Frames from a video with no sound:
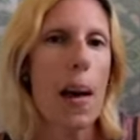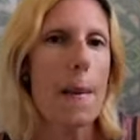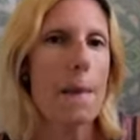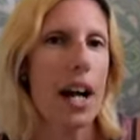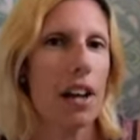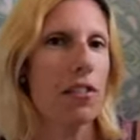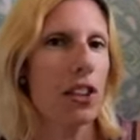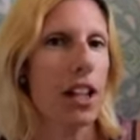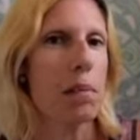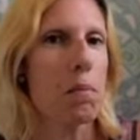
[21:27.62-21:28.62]
But I feel
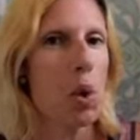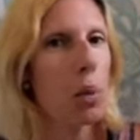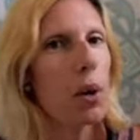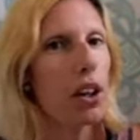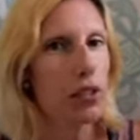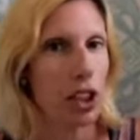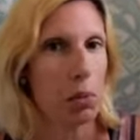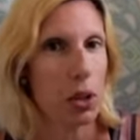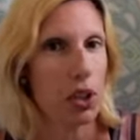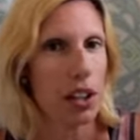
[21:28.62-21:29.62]
like more part of a
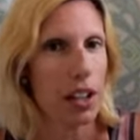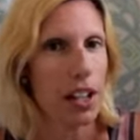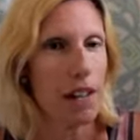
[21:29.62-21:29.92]
community,